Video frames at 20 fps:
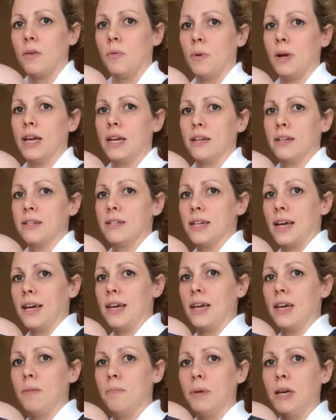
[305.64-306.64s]
we can
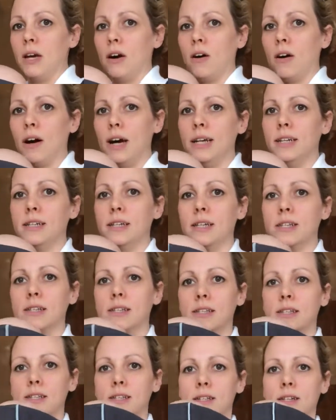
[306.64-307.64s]
take it behind
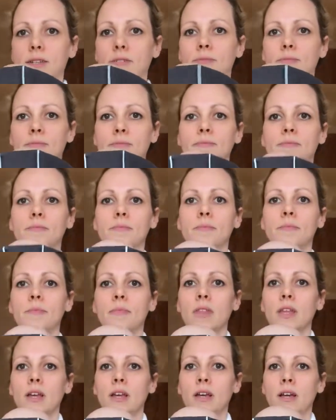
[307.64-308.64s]
us.
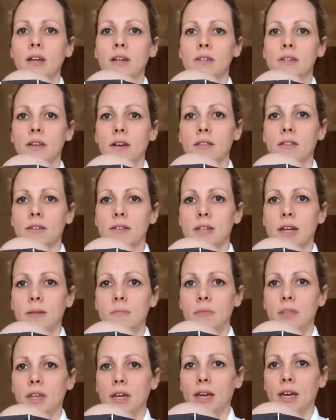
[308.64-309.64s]
So the
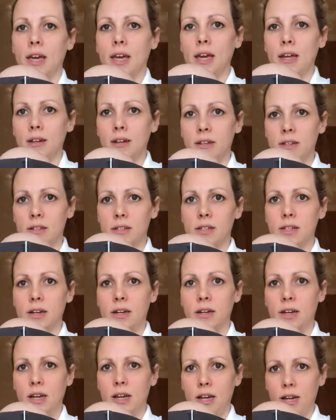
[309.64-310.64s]
same thing again,
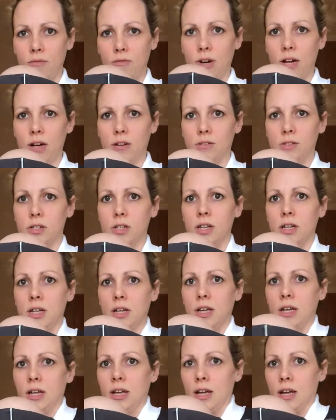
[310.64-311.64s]
tucking it round
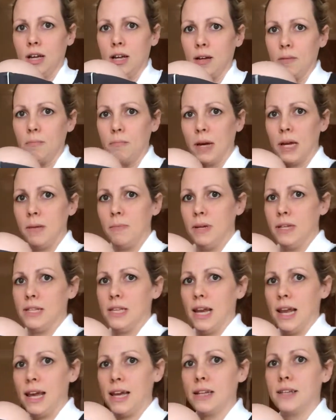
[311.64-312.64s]
baby's
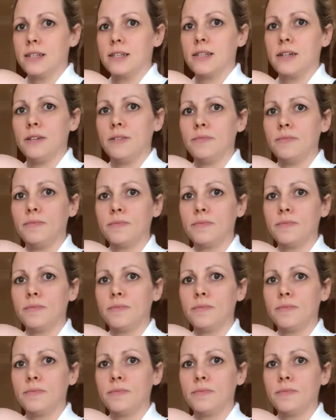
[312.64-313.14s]
legs.